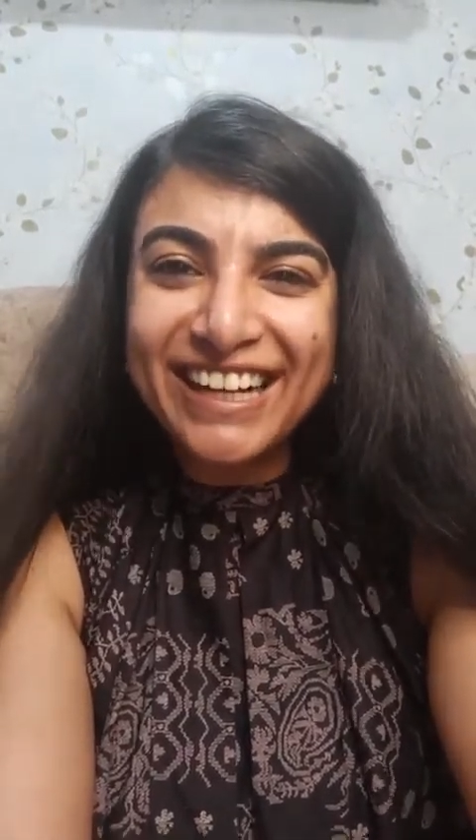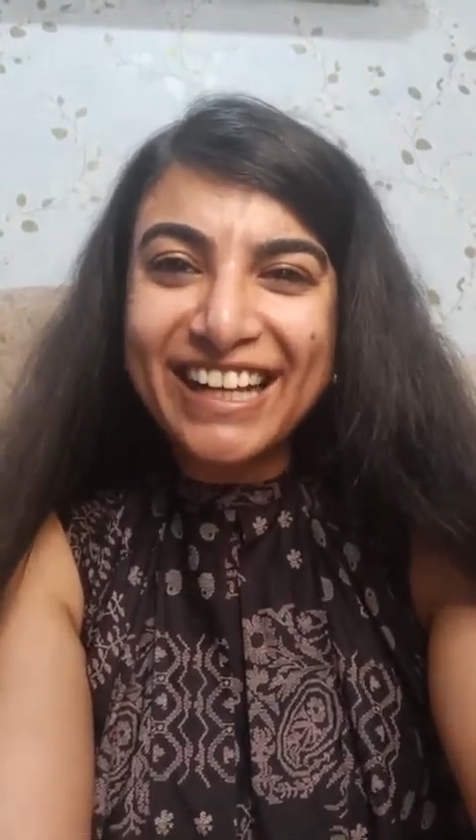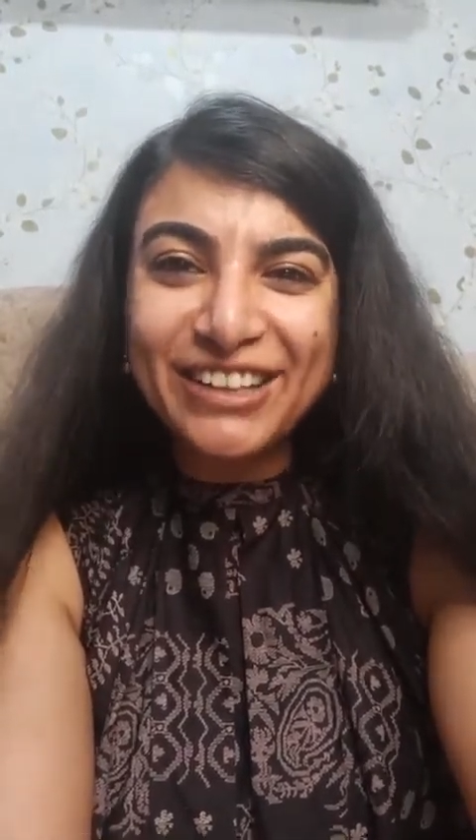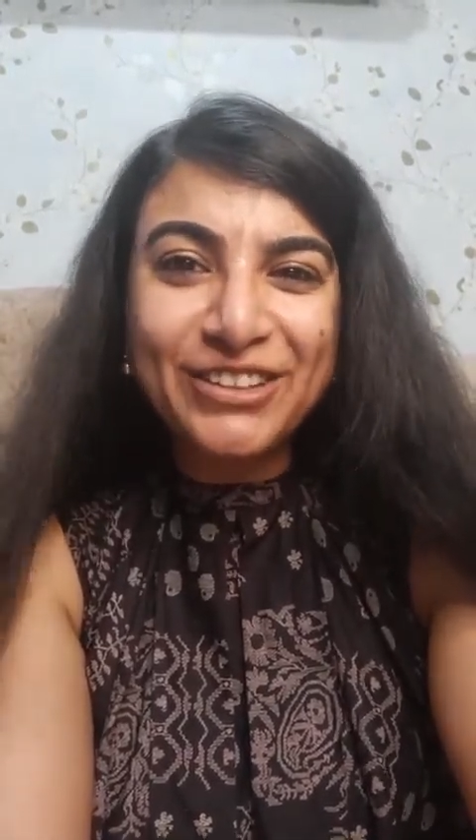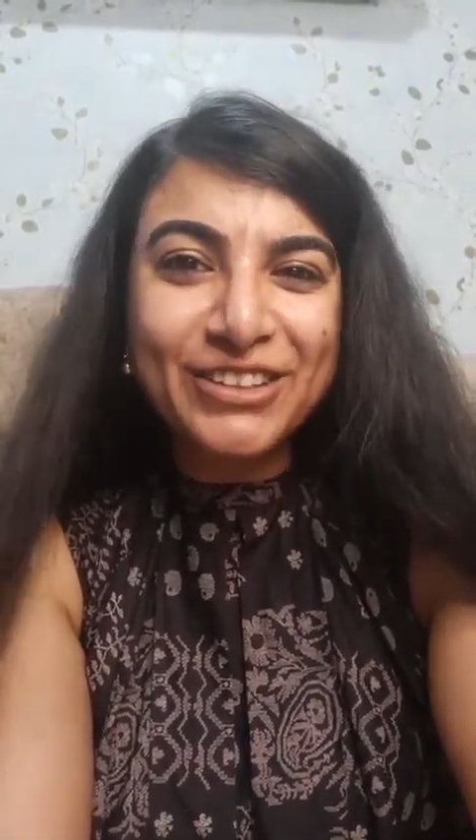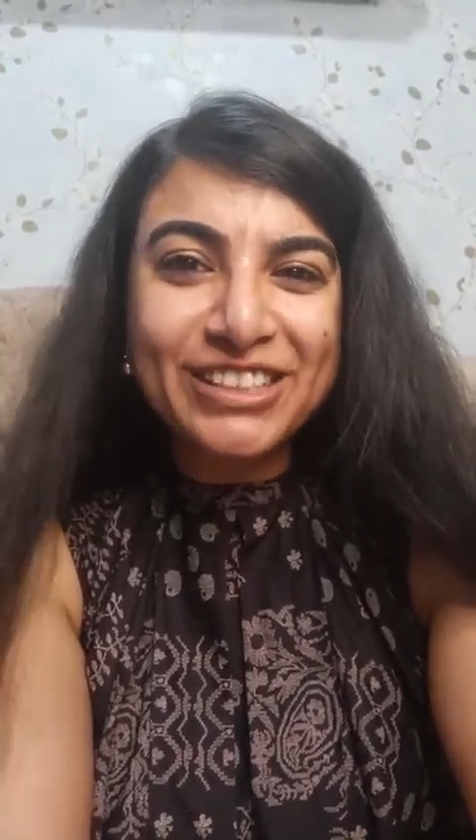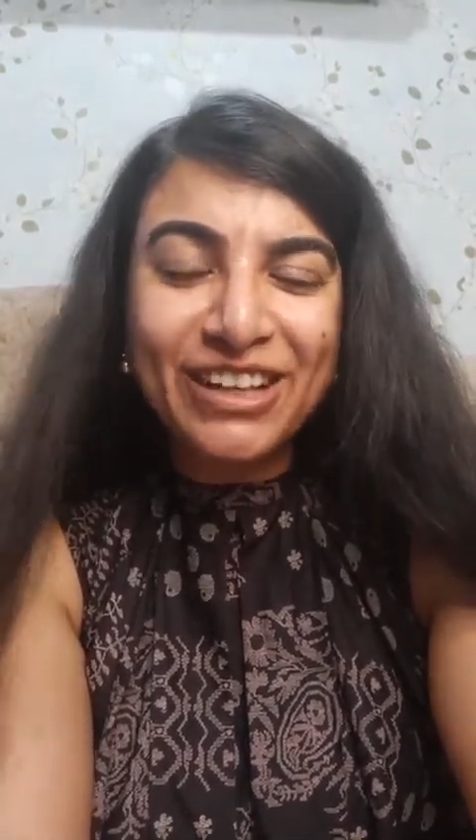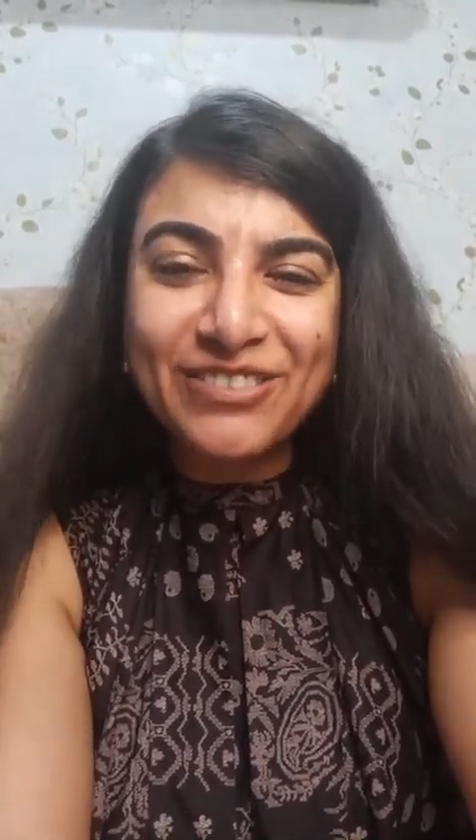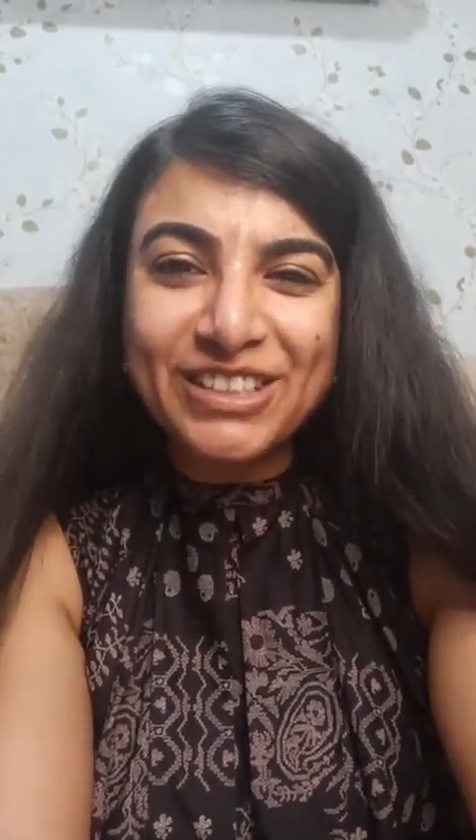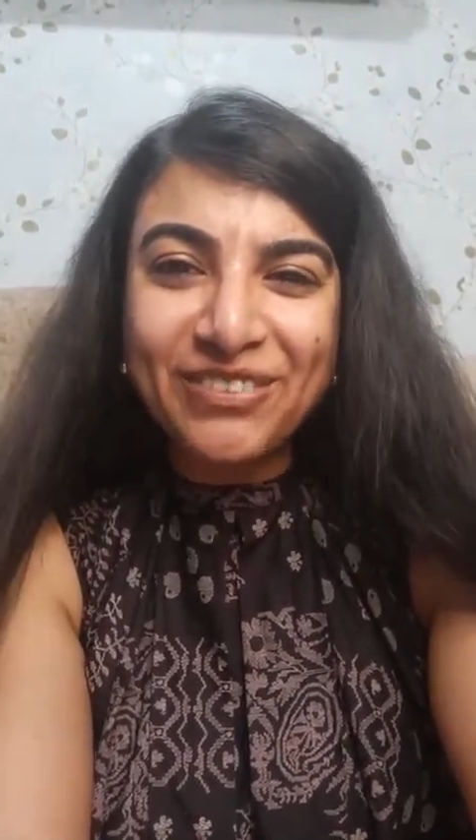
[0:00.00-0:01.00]
Let those
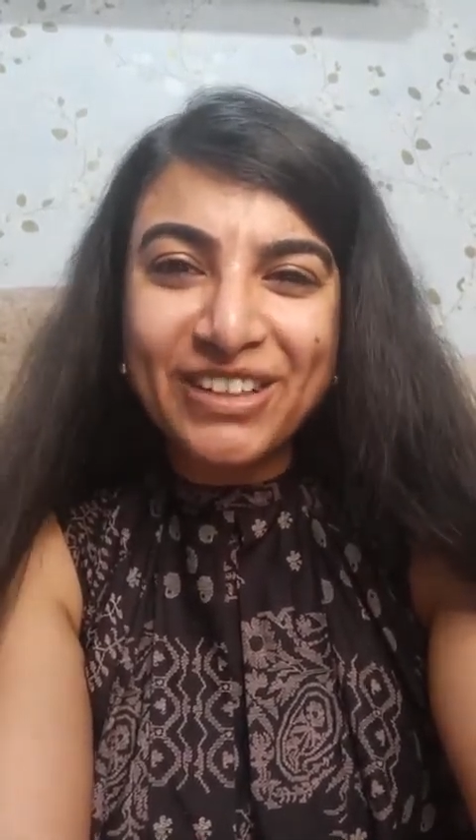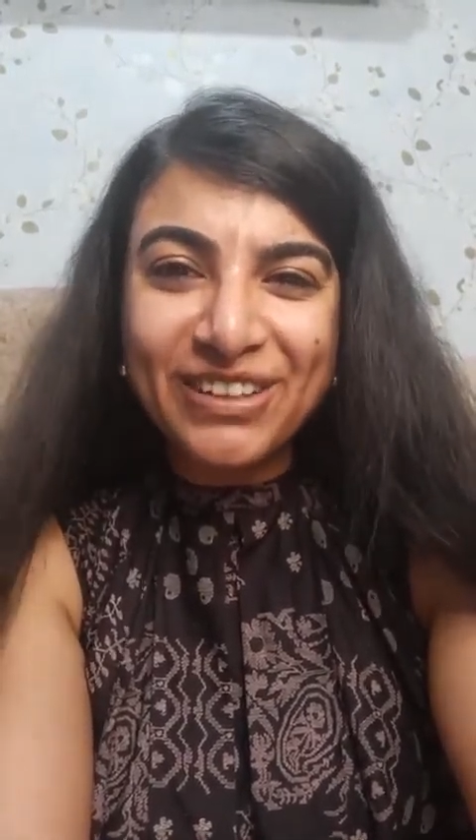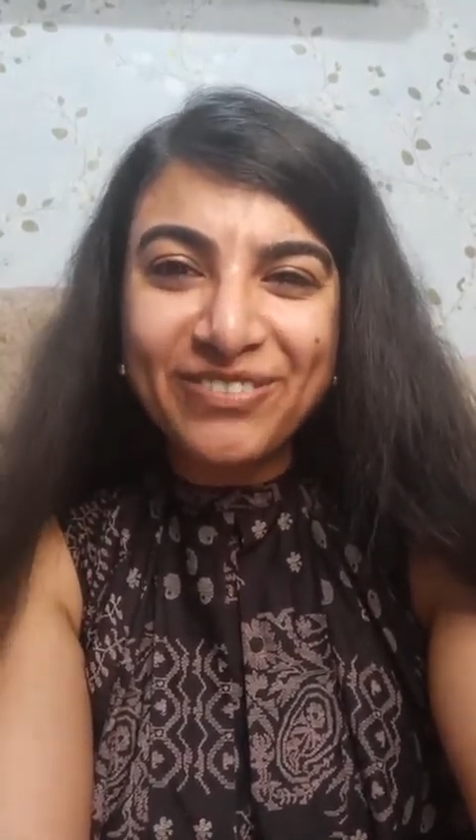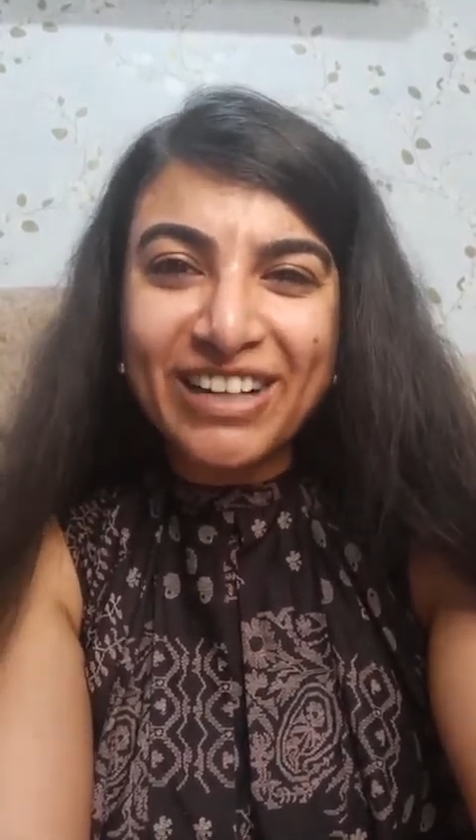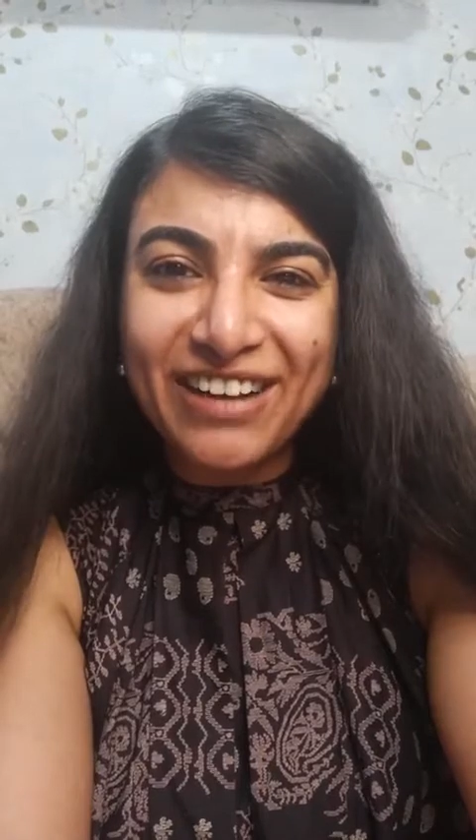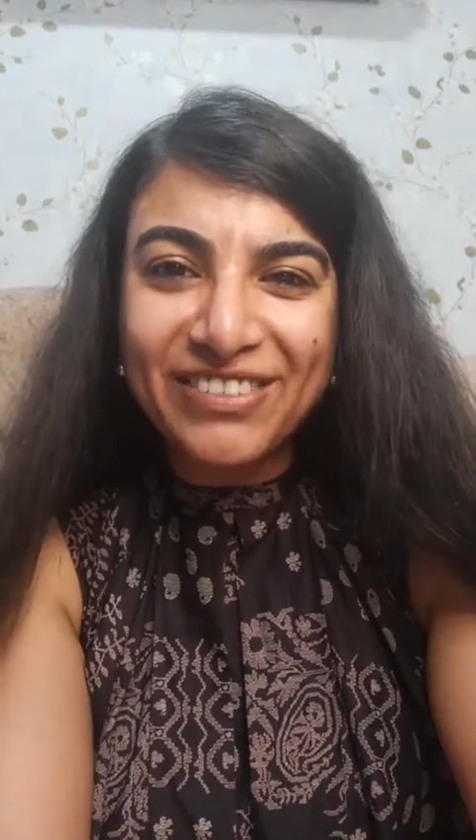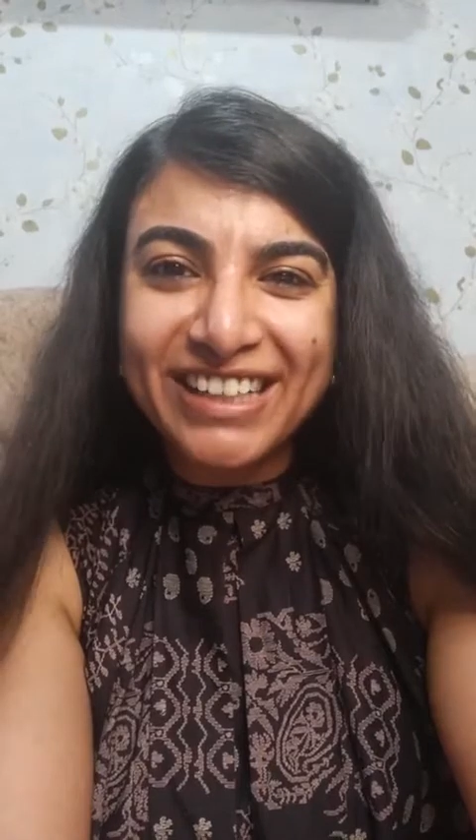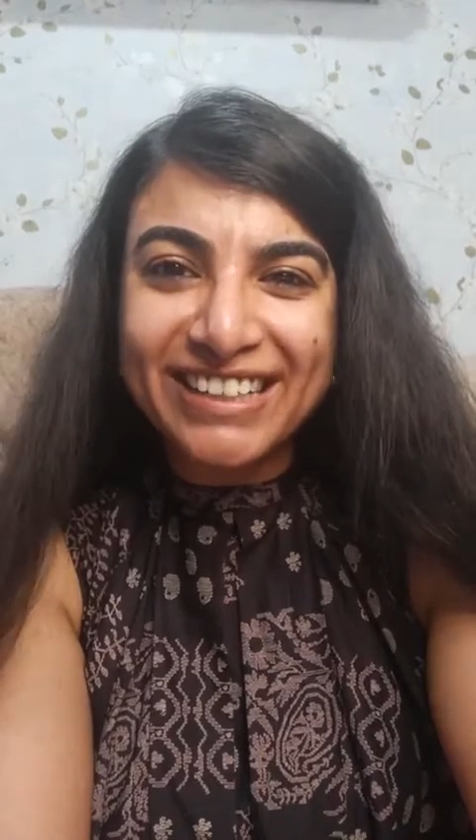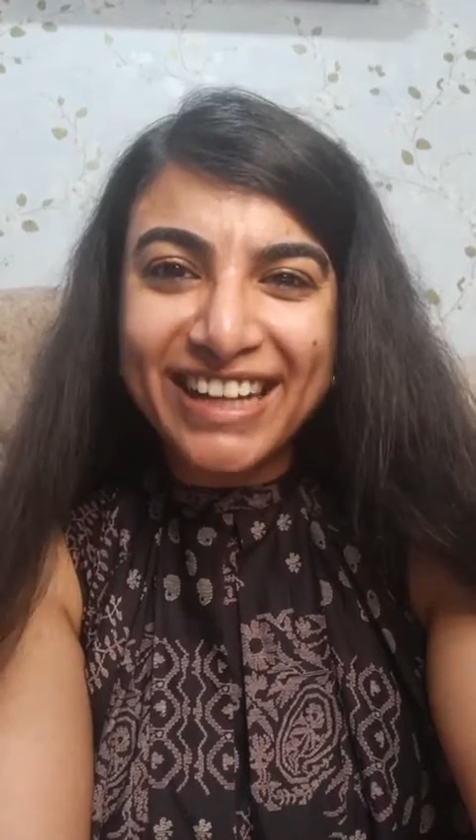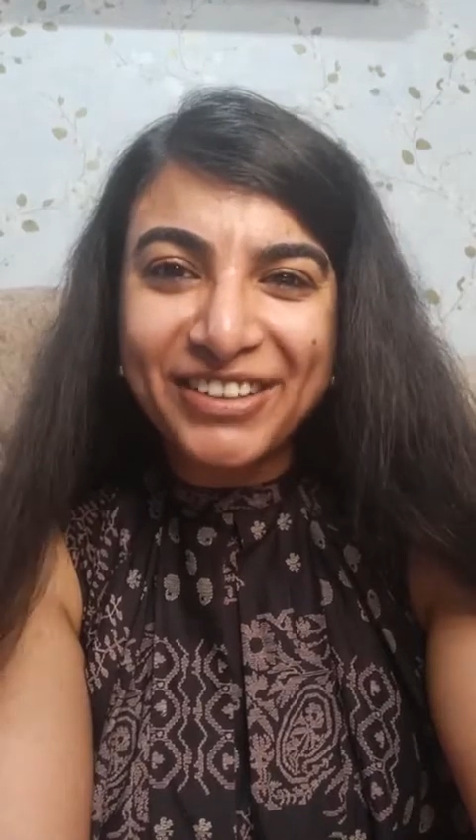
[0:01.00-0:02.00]
thumbs up keep
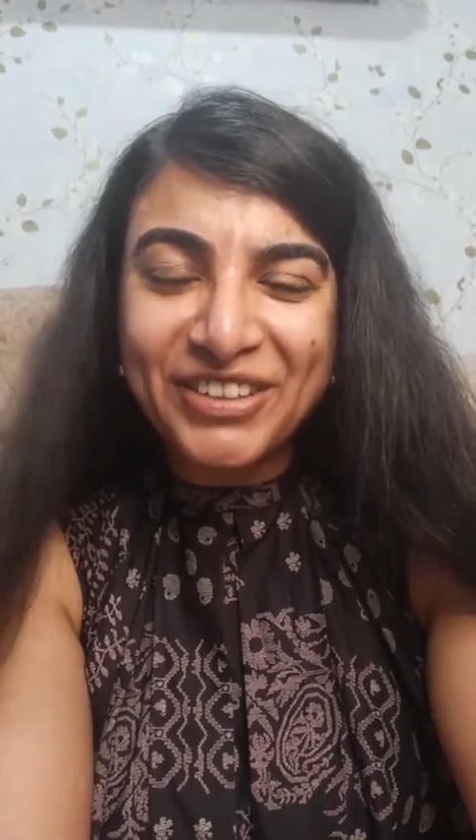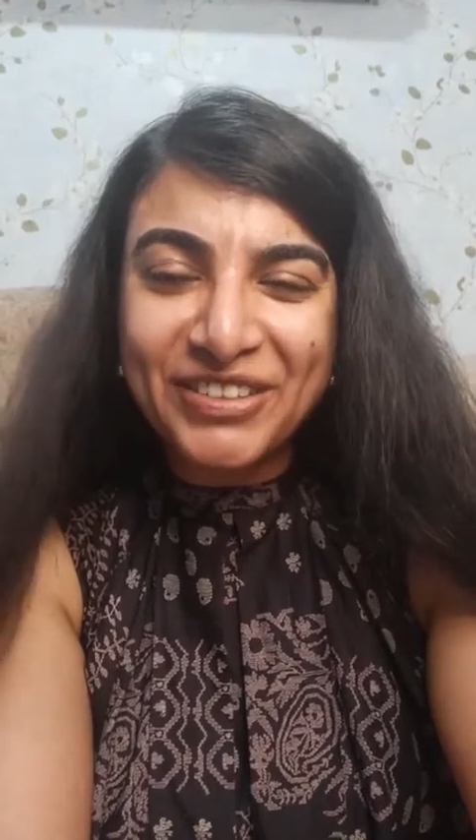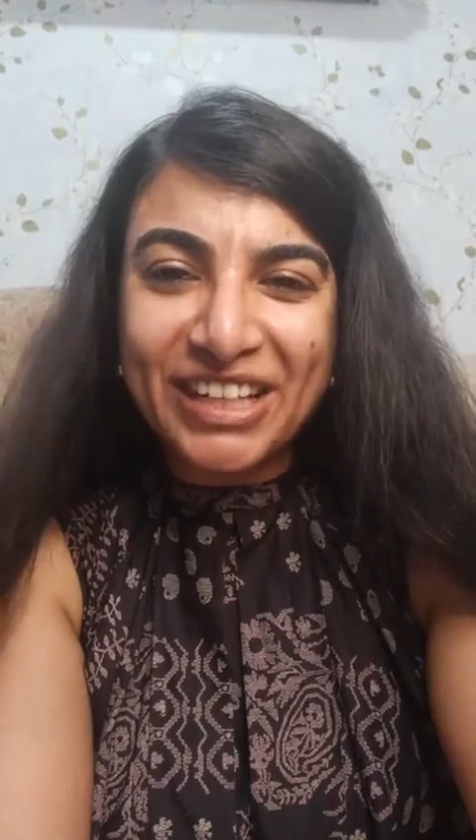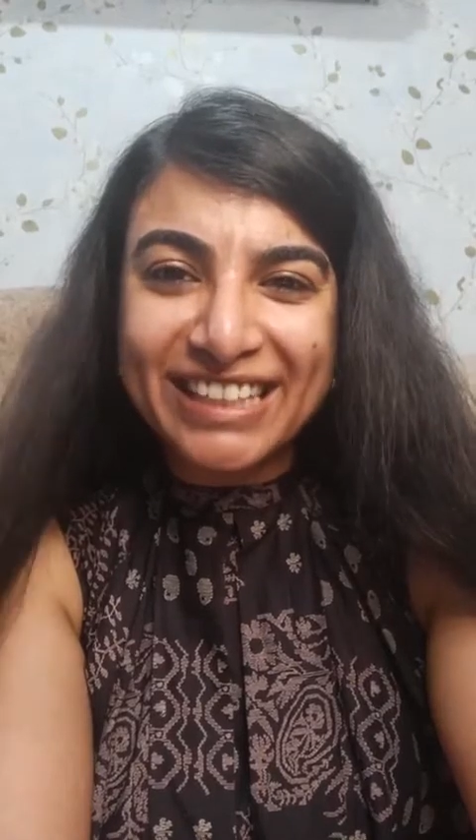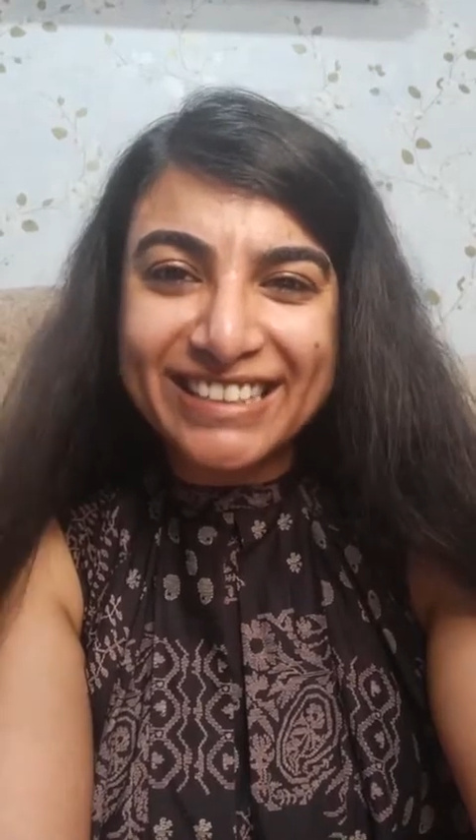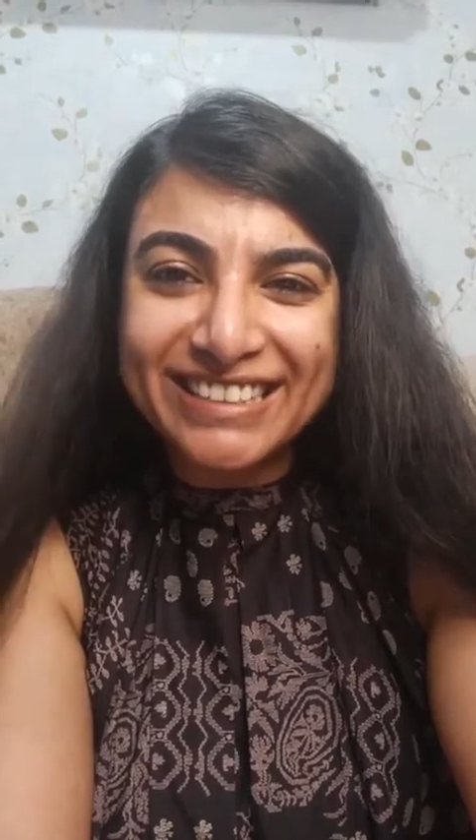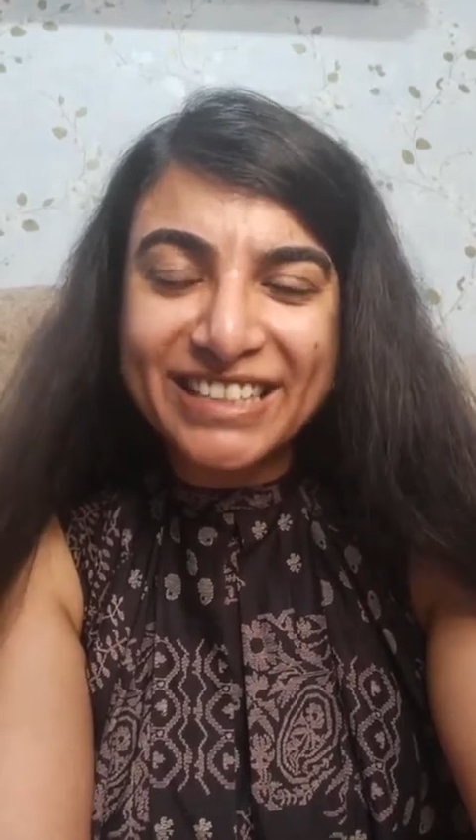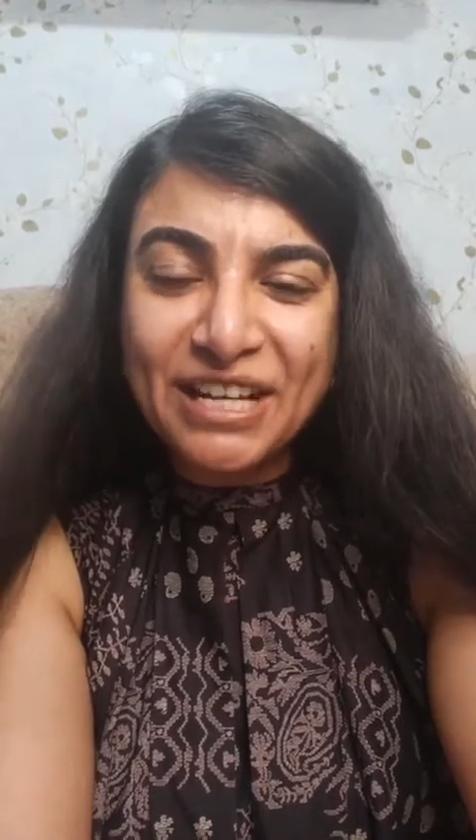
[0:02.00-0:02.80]
coming. Thank you guys.